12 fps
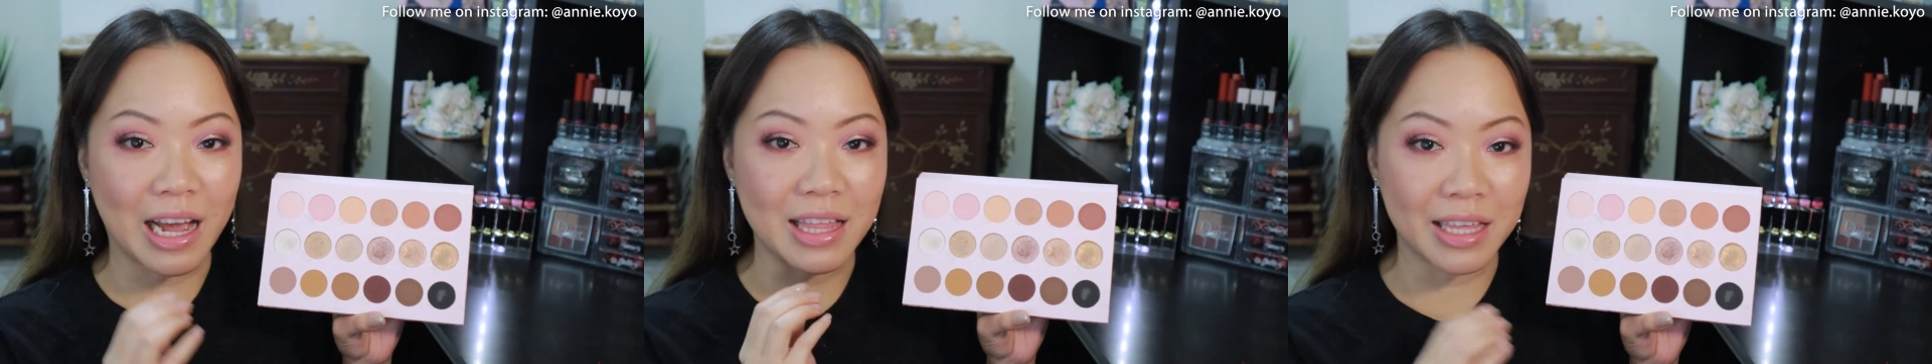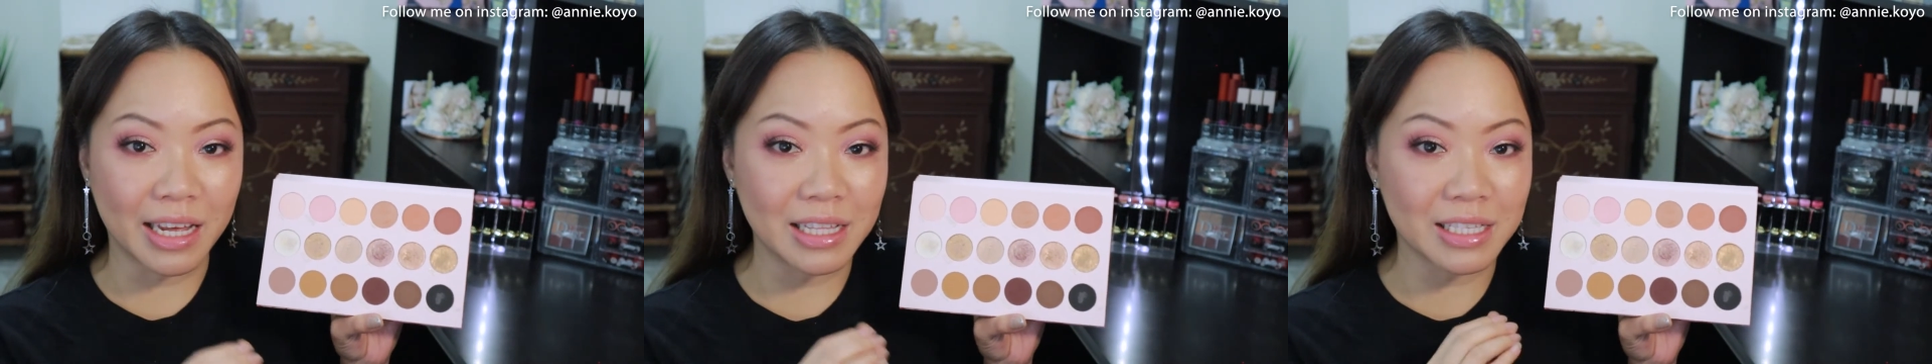I
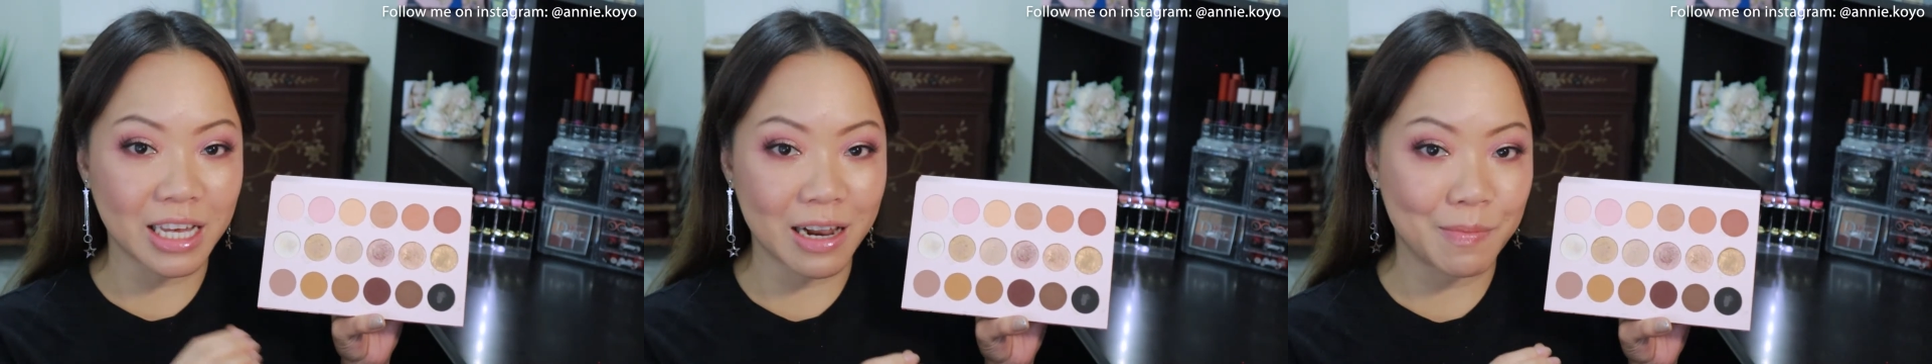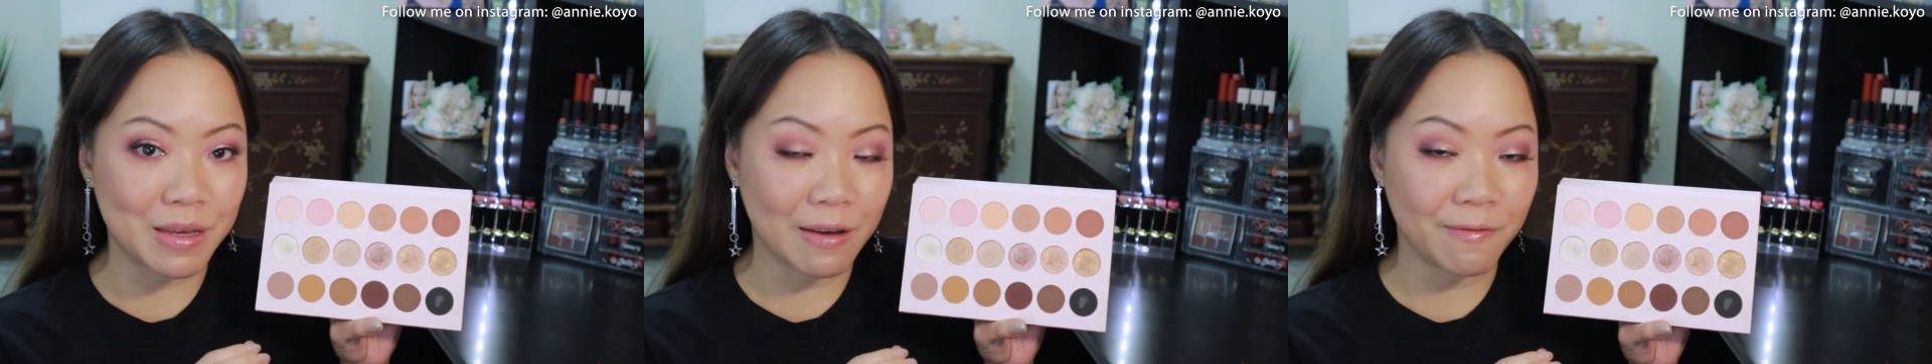think it's going
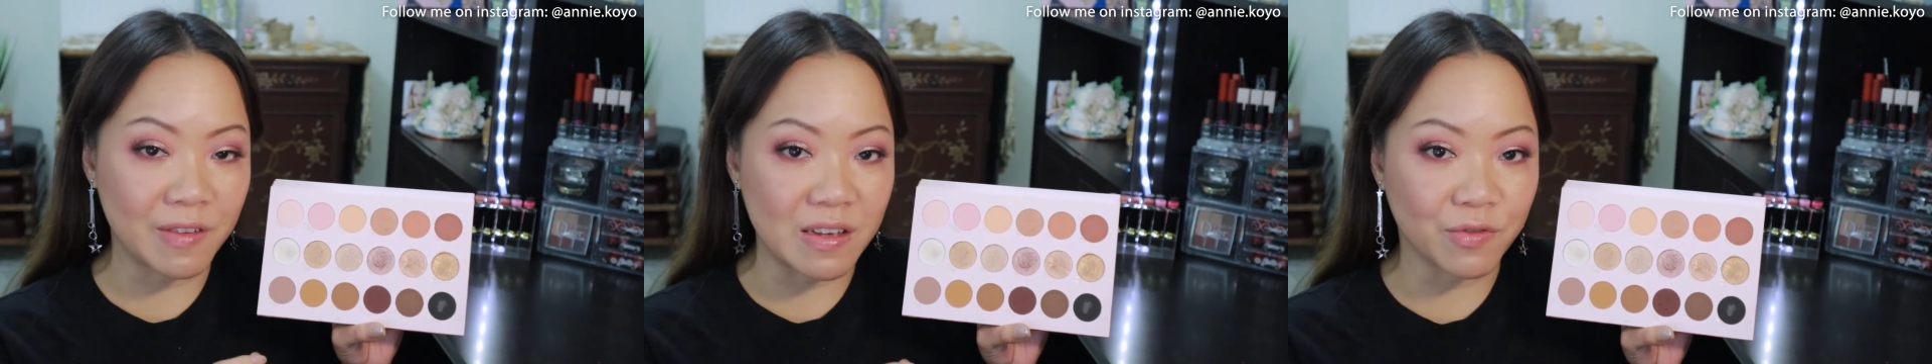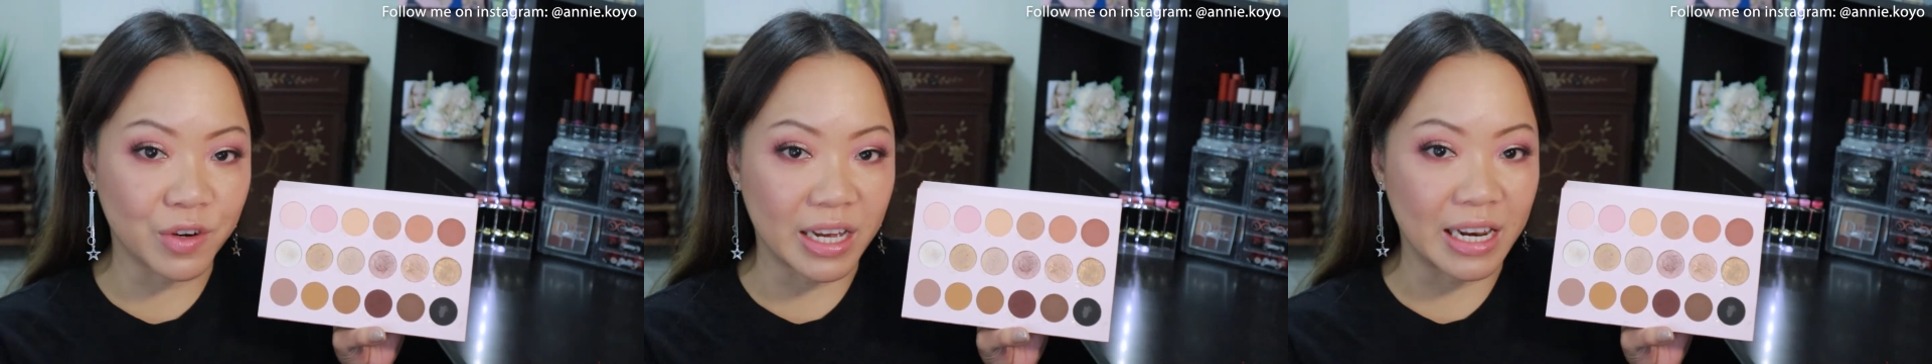to be a
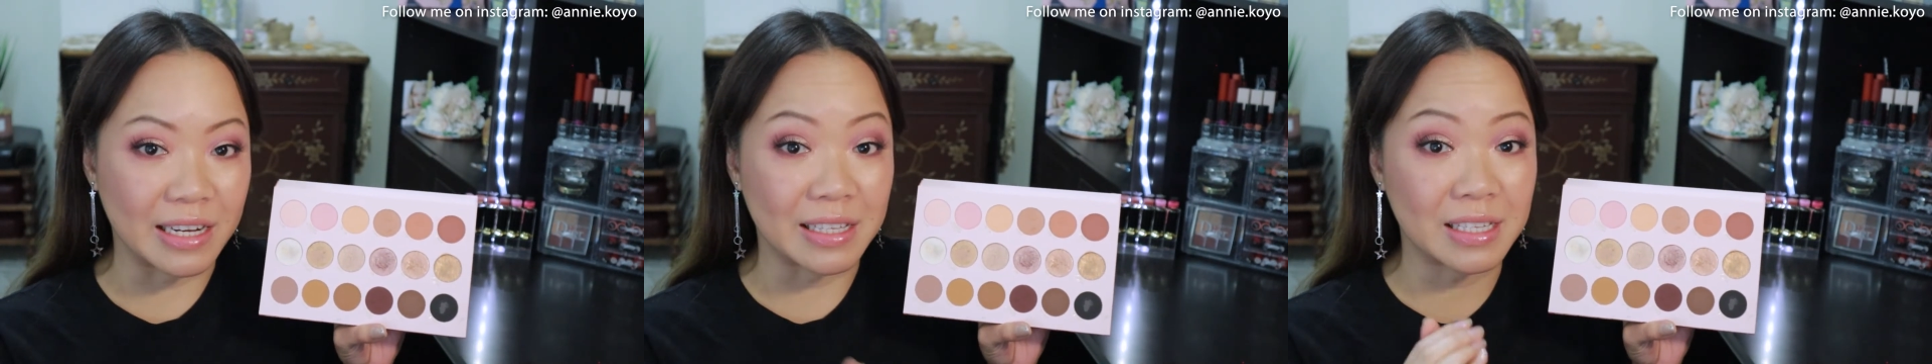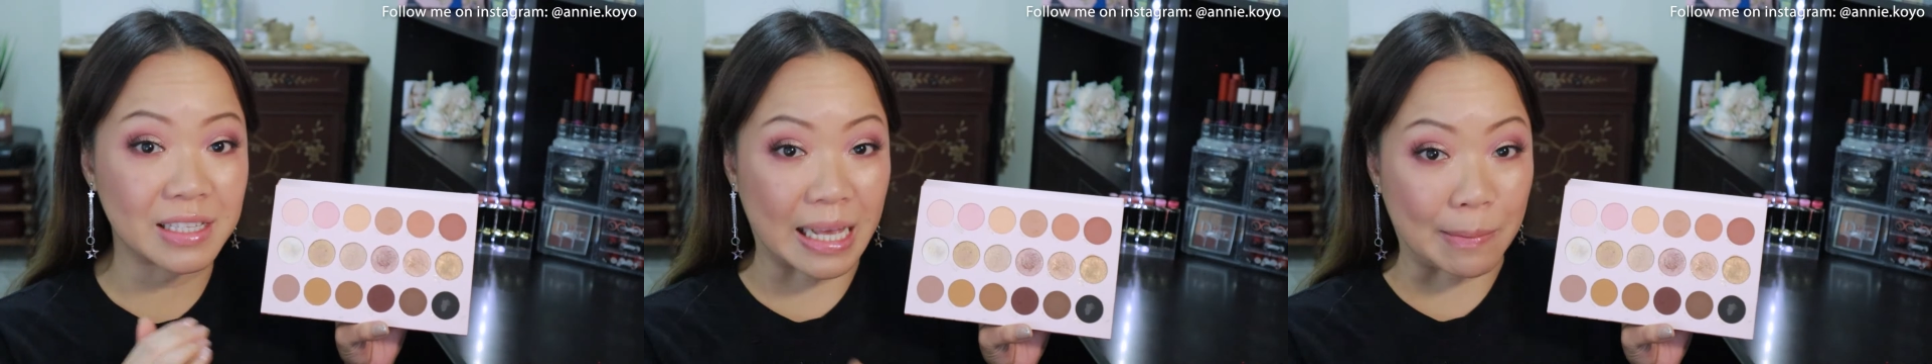favorite and a
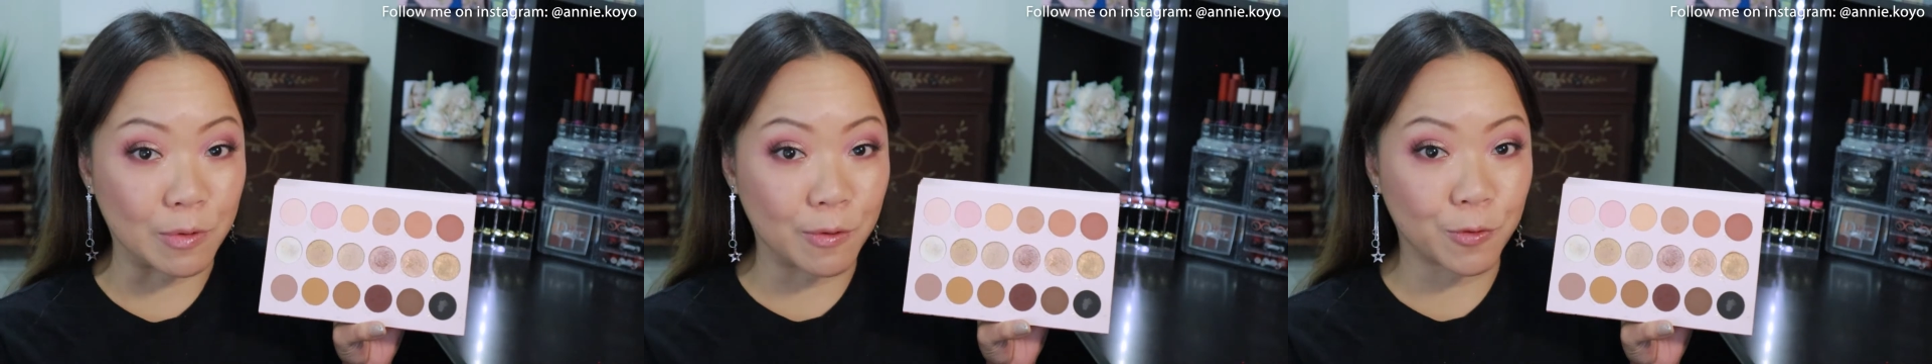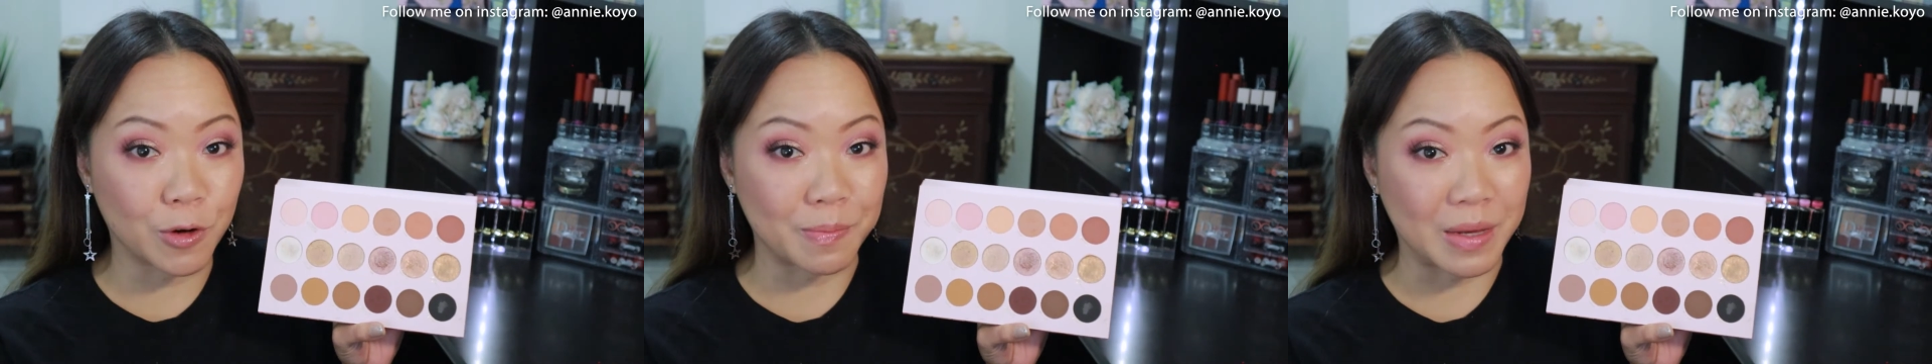staple
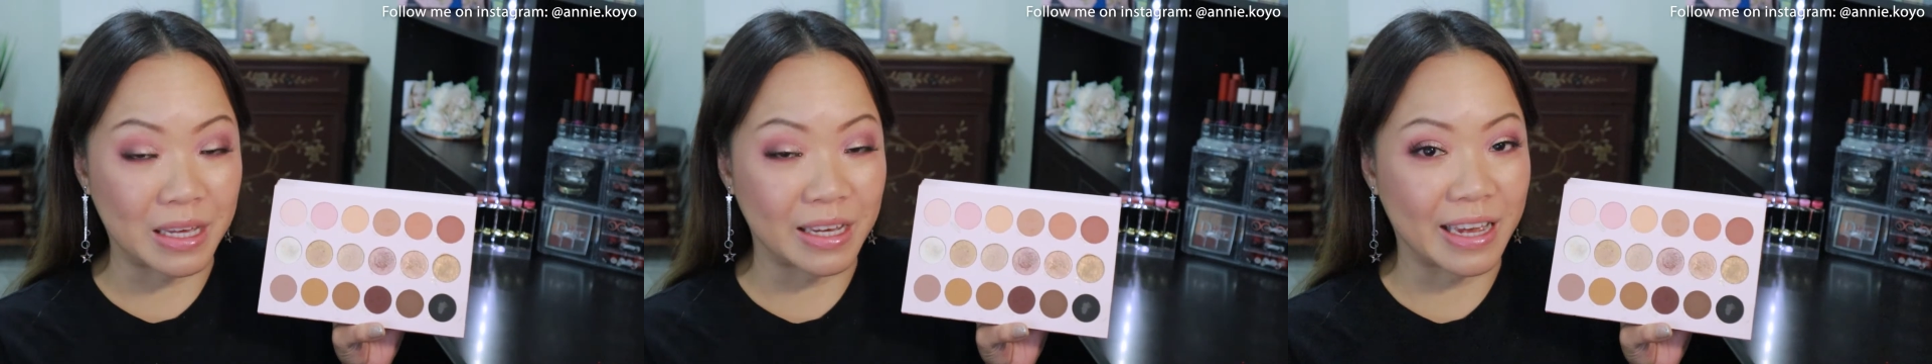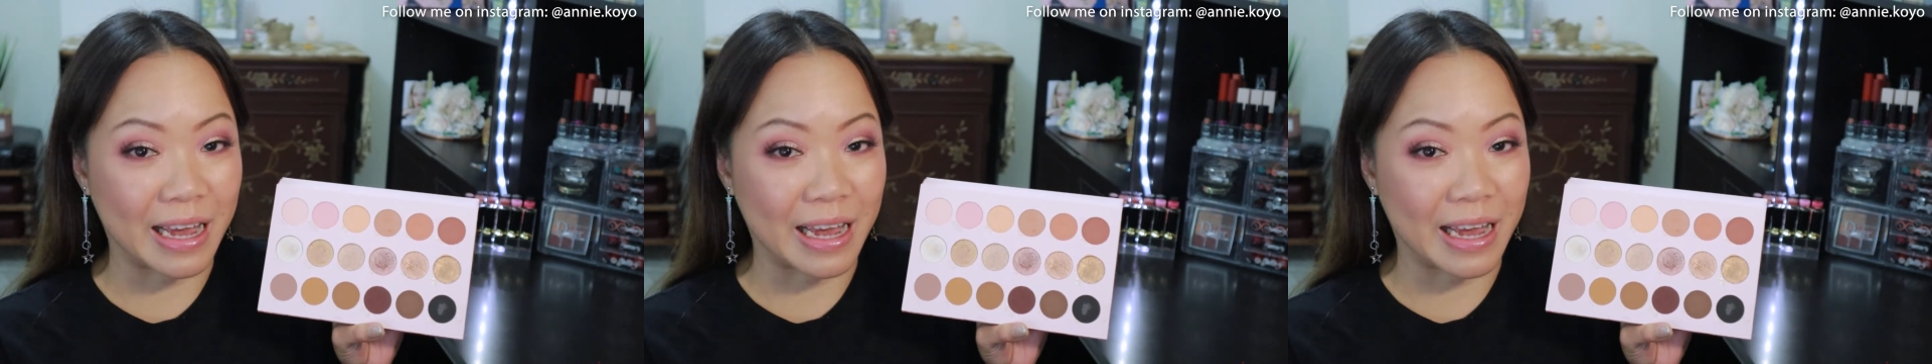for me.